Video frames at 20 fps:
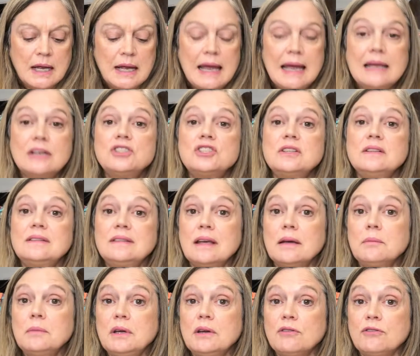And she sent
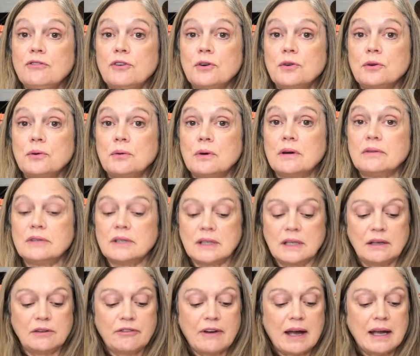me a photo of it.
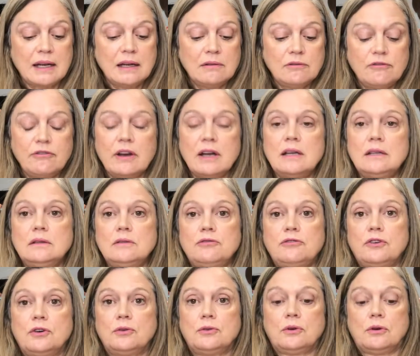If I can find the
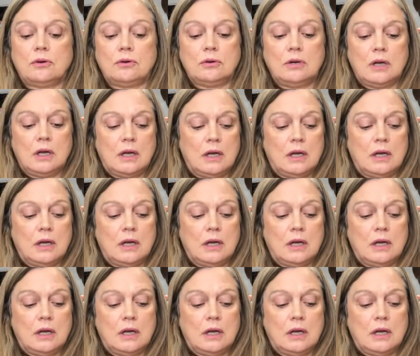photo